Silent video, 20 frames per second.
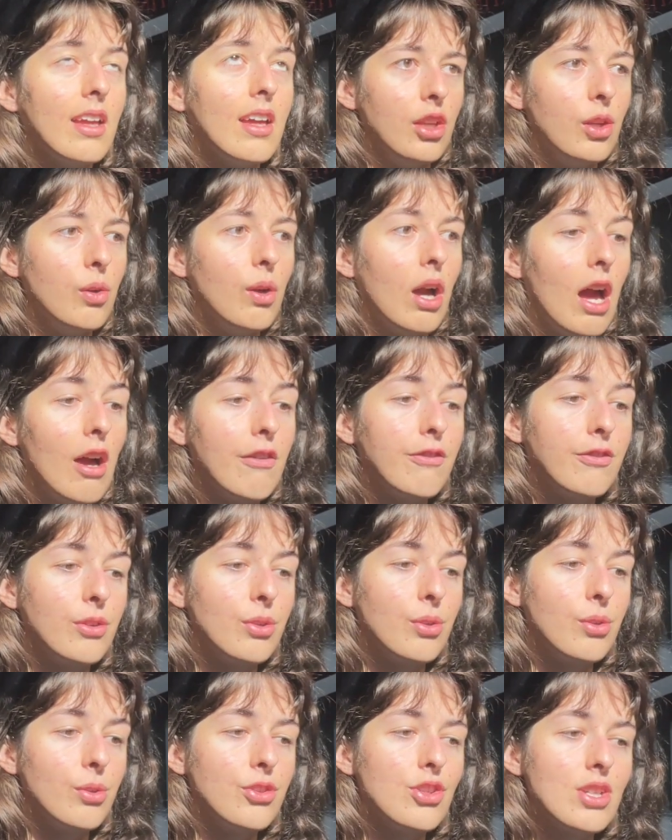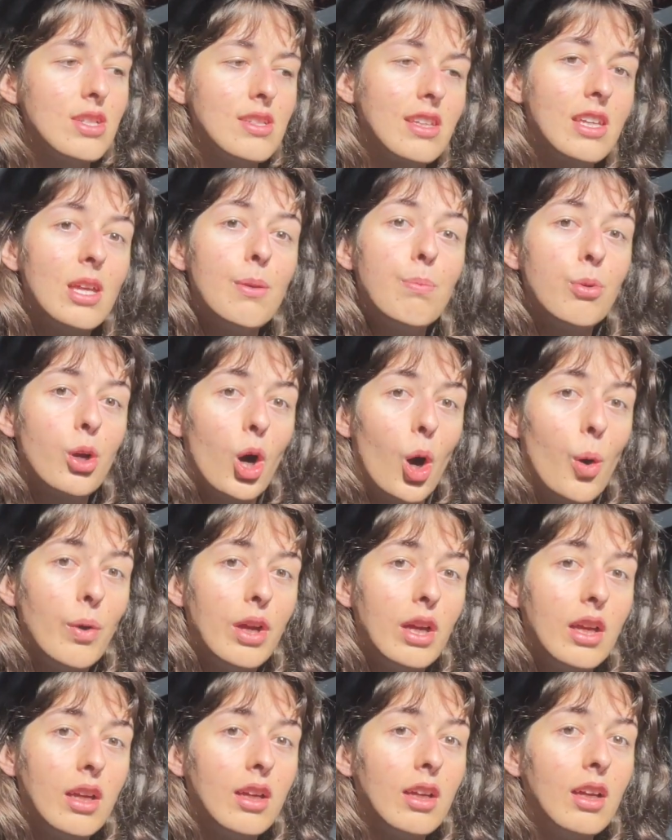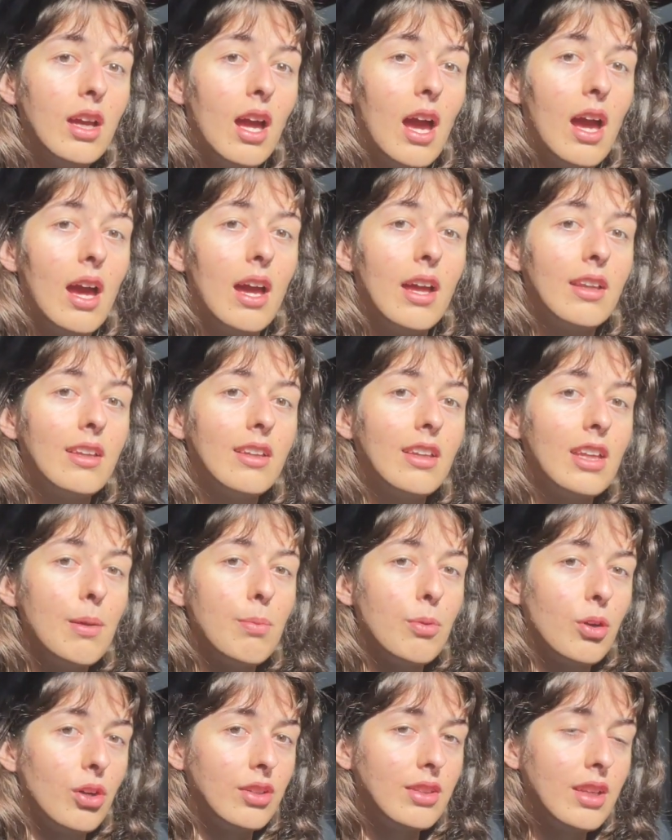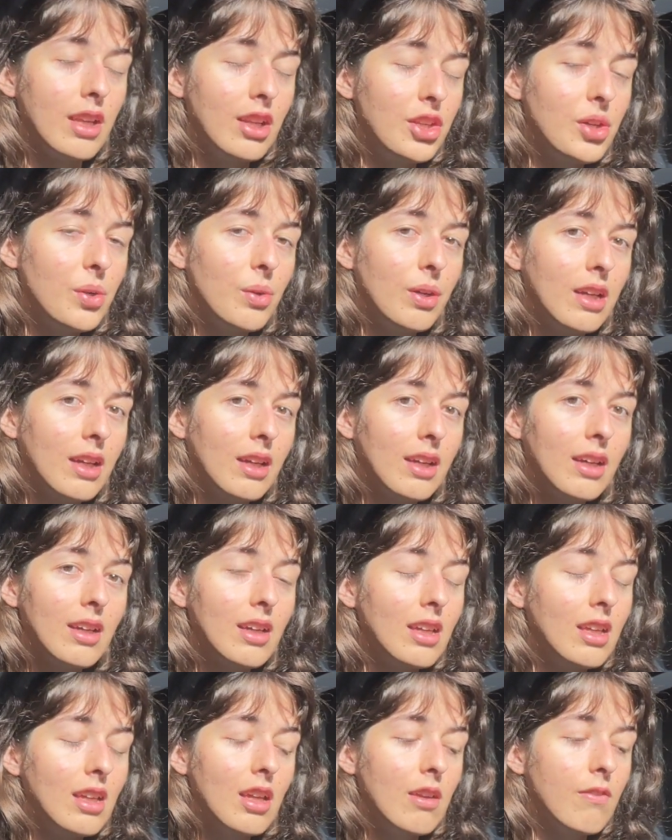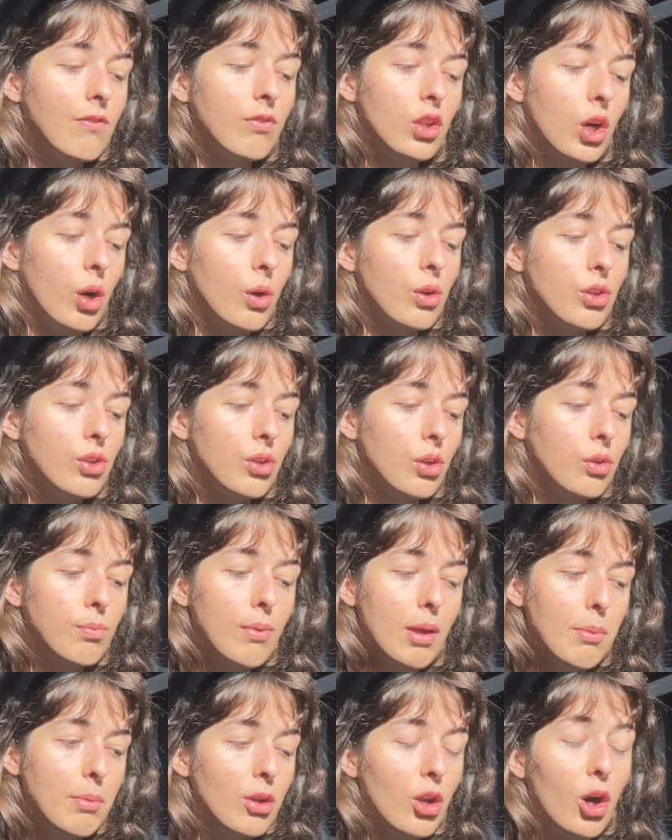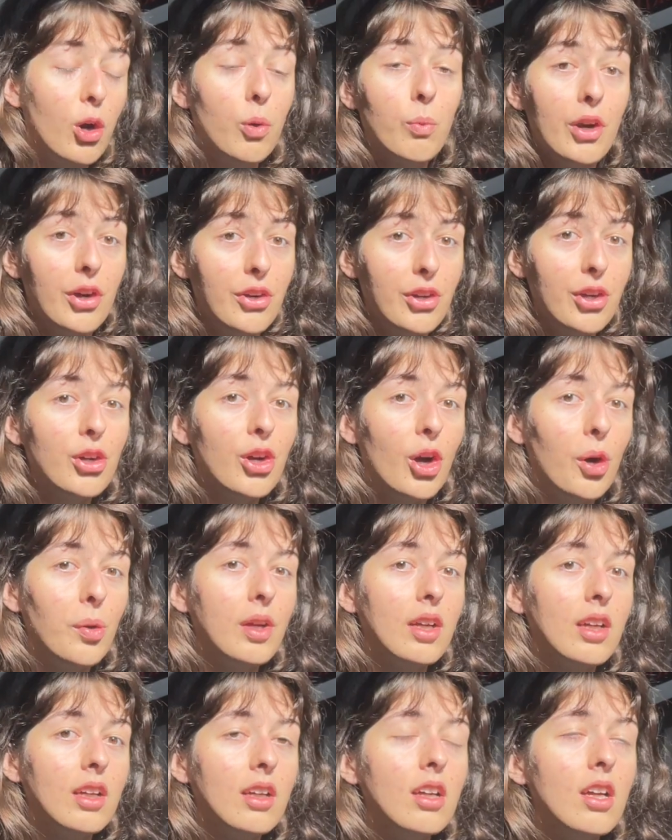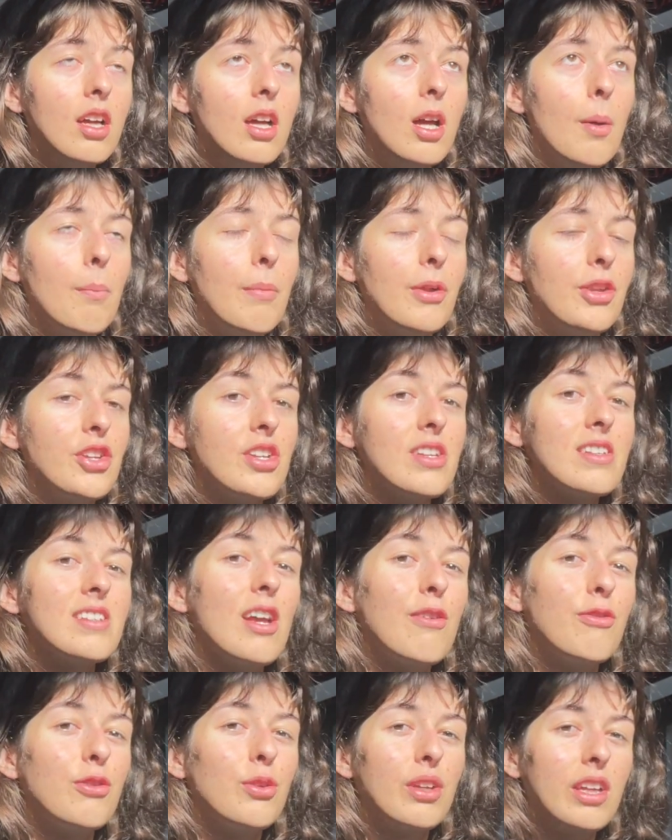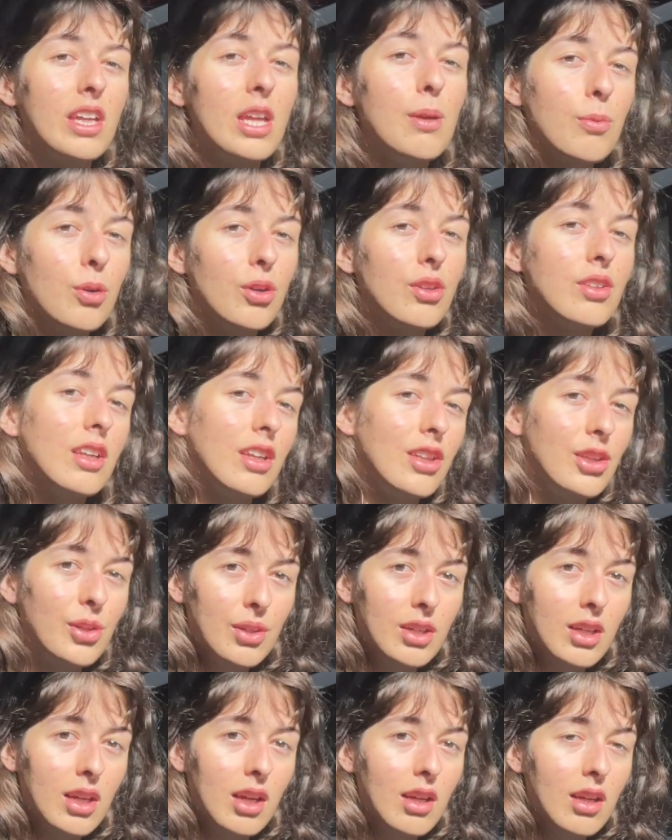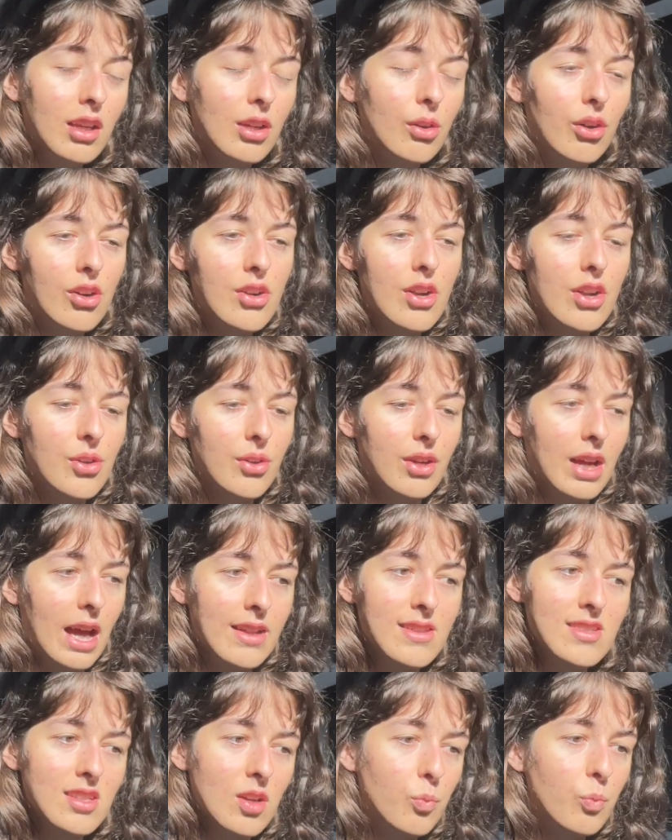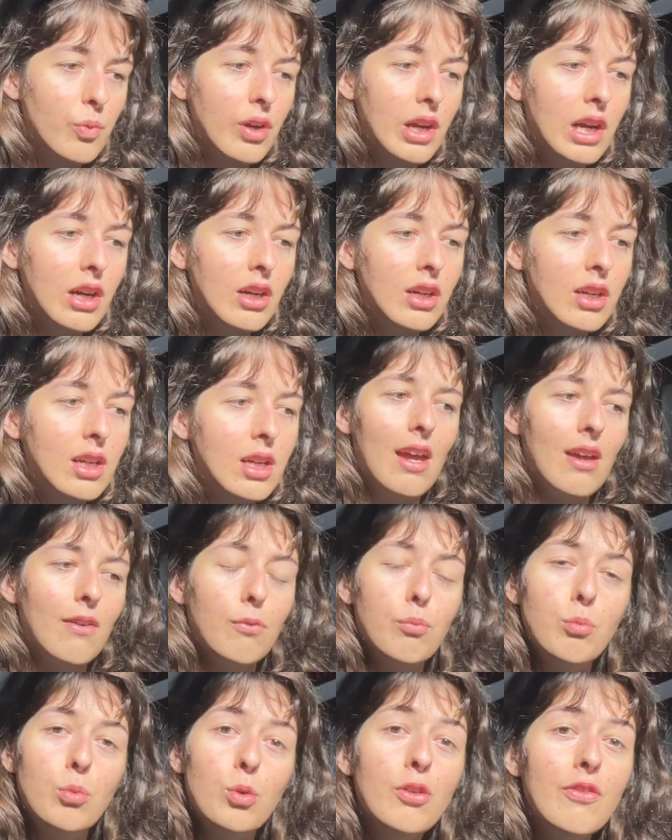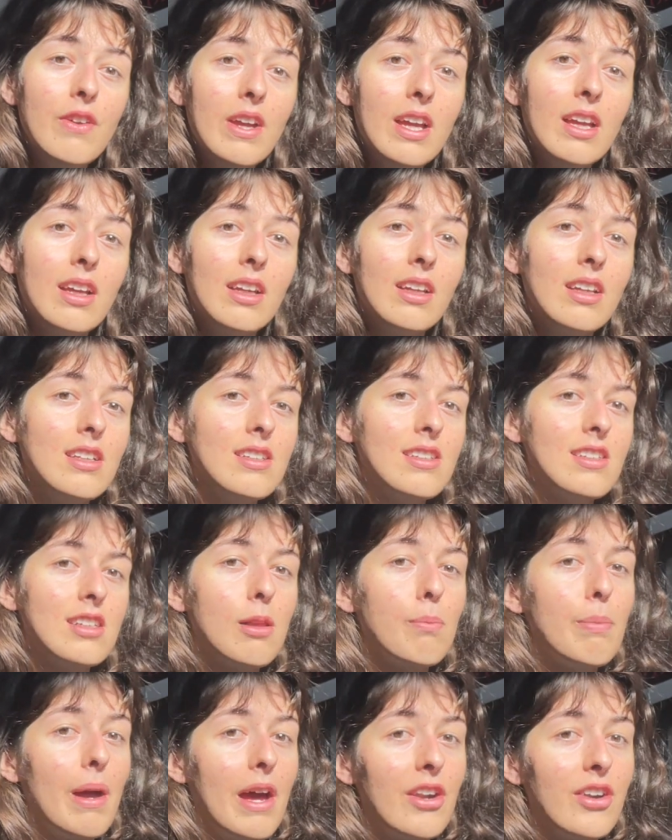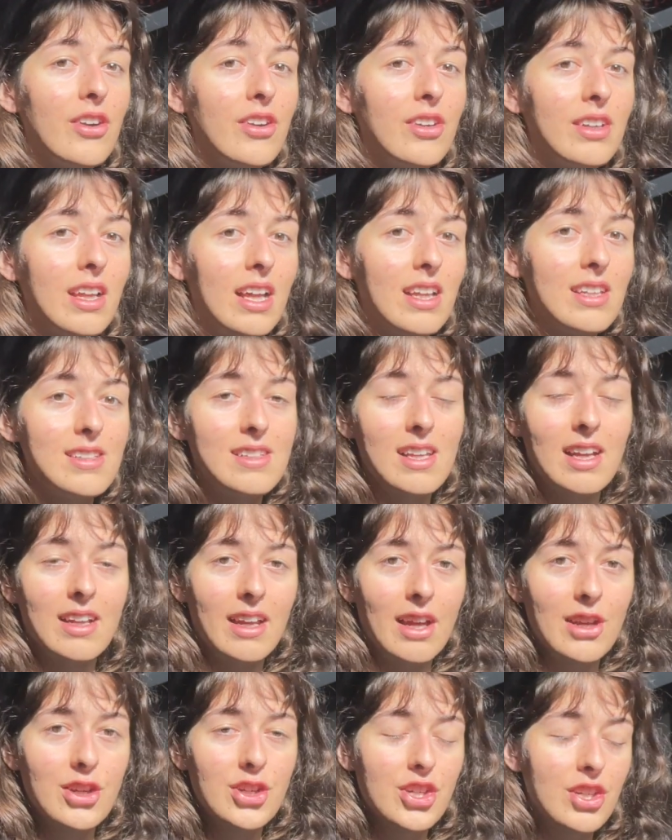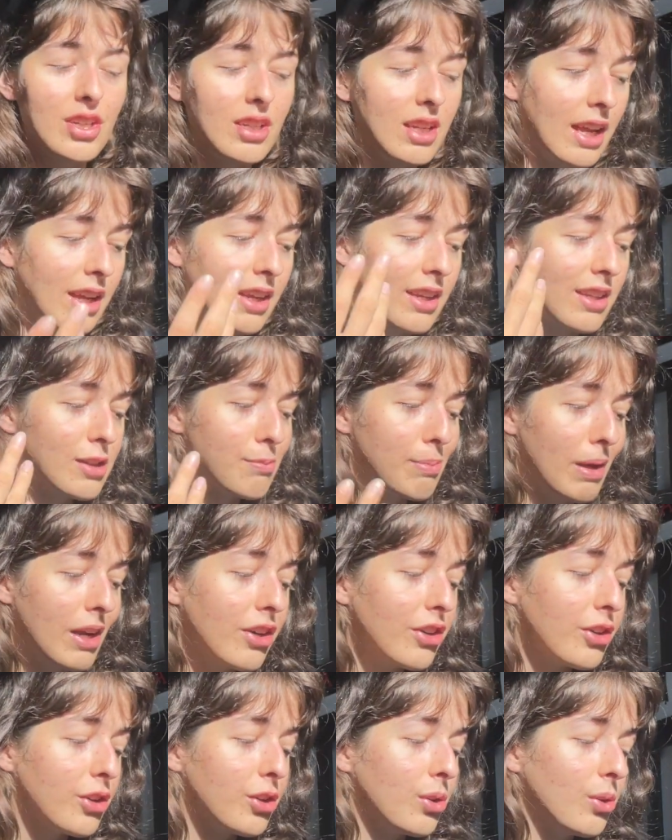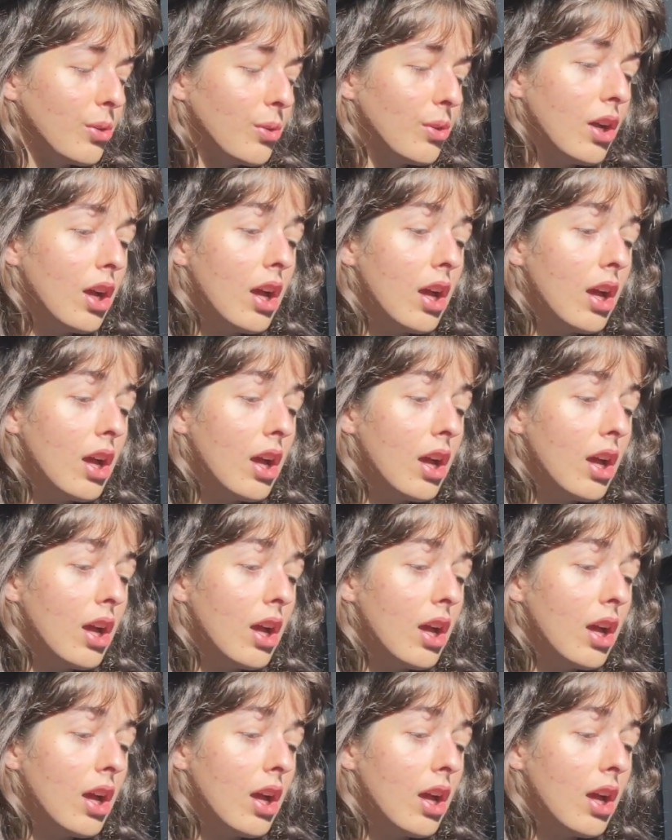You have to just keep going and keep continuing, even though you don't maybe know where you're going. But you just have to keep continuing in order to get somewhere. Moving is still better than stagnation. Like, it's better to